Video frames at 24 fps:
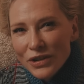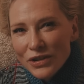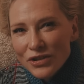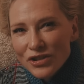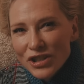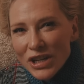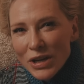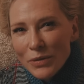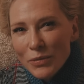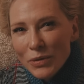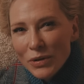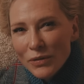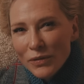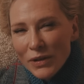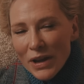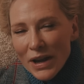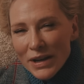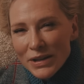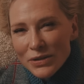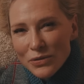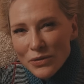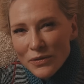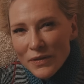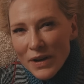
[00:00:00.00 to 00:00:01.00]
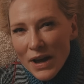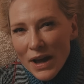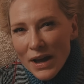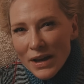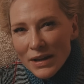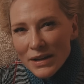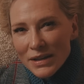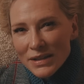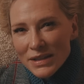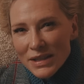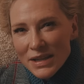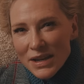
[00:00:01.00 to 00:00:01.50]
that she would have liked to have
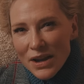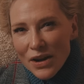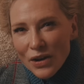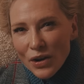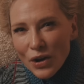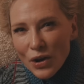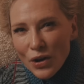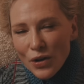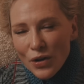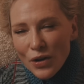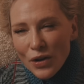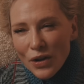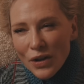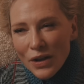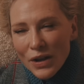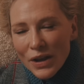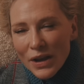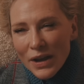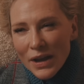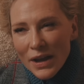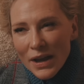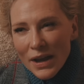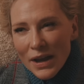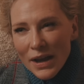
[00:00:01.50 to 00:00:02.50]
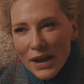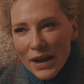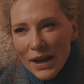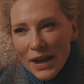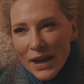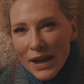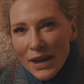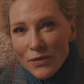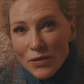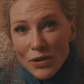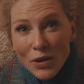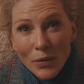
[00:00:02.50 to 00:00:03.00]
had as a young girl,
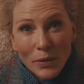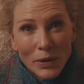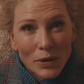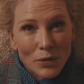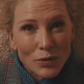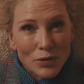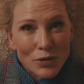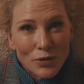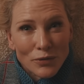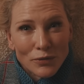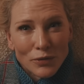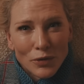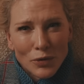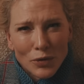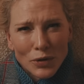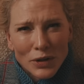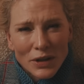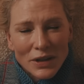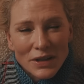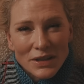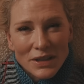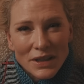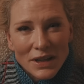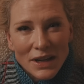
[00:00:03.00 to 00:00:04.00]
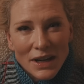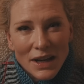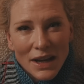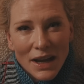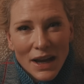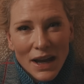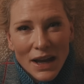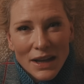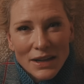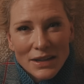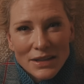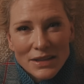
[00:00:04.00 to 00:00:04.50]
even though we couldn't afford it.
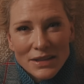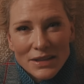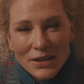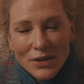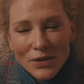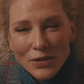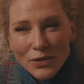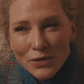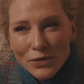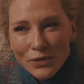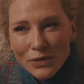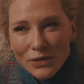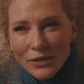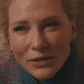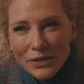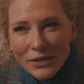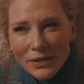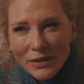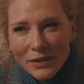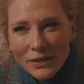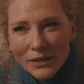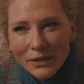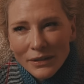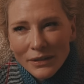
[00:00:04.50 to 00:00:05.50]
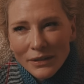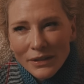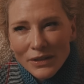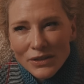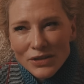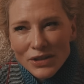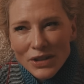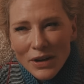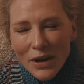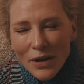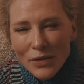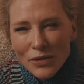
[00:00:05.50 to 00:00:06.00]
And so
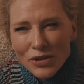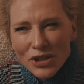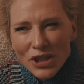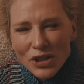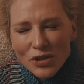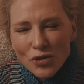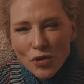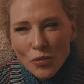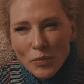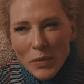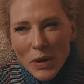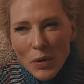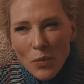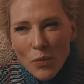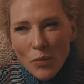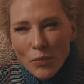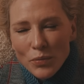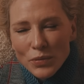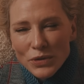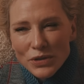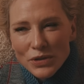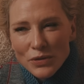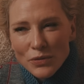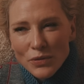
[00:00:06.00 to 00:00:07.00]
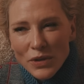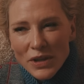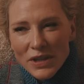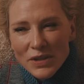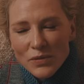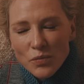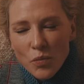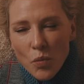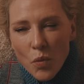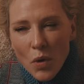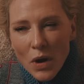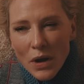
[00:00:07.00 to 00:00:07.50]
she took me to
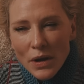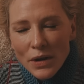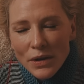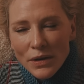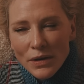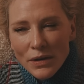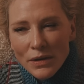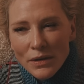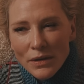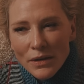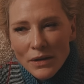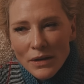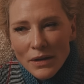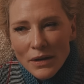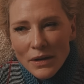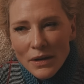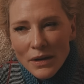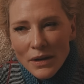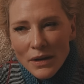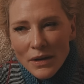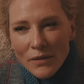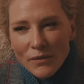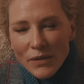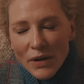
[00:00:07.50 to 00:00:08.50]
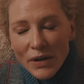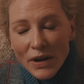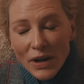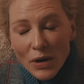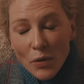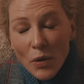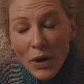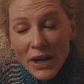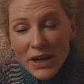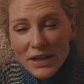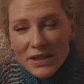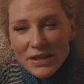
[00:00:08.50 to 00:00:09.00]
this one
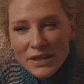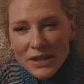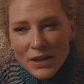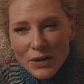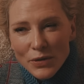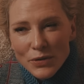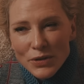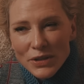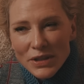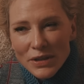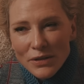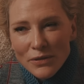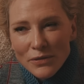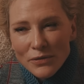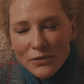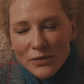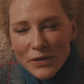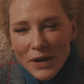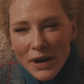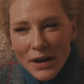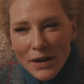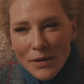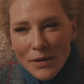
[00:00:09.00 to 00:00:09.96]
quite exclusive